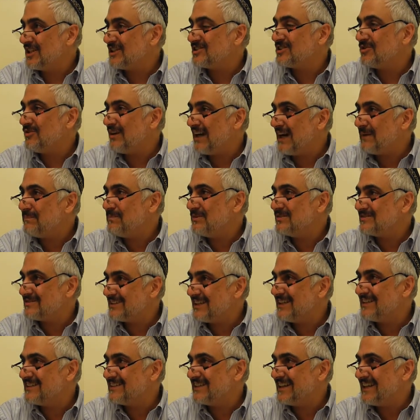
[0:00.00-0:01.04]
just so happens
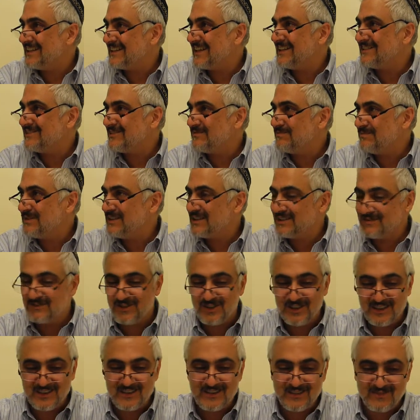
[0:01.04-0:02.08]
that it ends up being
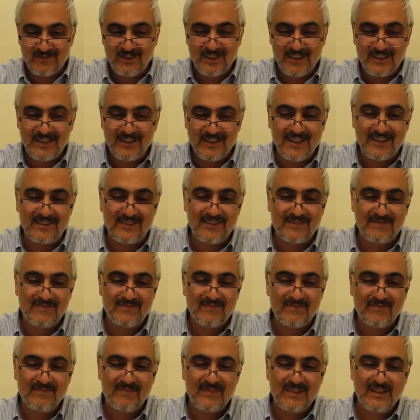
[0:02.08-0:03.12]
very, very connected.
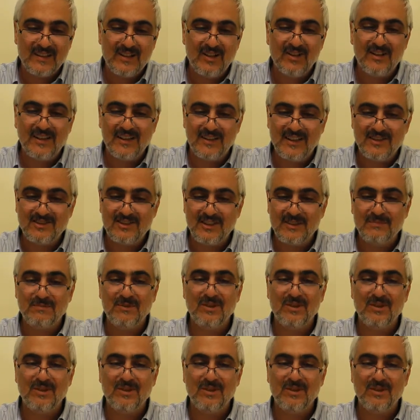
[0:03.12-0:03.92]
Okay, let's keep